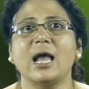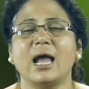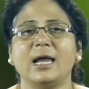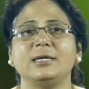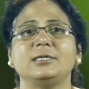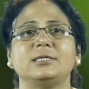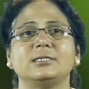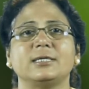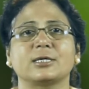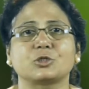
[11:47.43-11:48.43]
and it
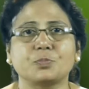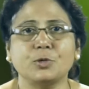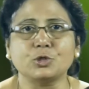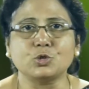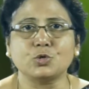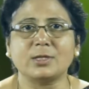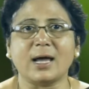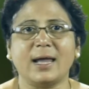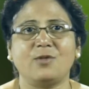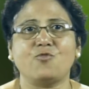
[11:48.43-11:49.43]
is exposed to
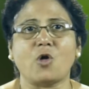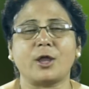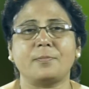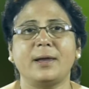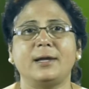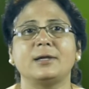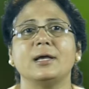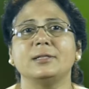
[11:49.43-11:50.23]
the environment,